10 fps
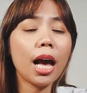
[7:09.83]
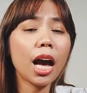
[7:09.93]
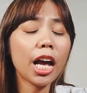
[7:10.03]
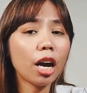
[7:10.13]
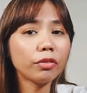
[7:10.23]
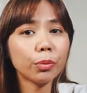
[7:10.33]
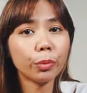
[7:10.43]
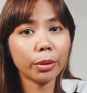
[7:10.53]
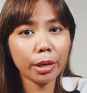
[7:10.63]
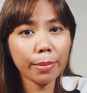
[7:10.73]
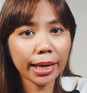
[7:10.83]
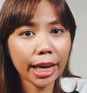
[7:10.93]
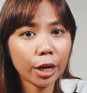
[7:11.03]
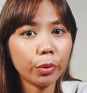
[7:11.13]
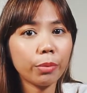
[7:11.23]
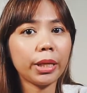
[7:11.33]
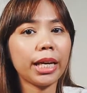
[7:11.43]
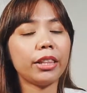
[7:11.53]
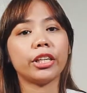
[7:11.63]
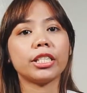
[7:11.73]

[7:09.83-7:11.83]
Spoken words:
I often bring my Mac Air with me, and there are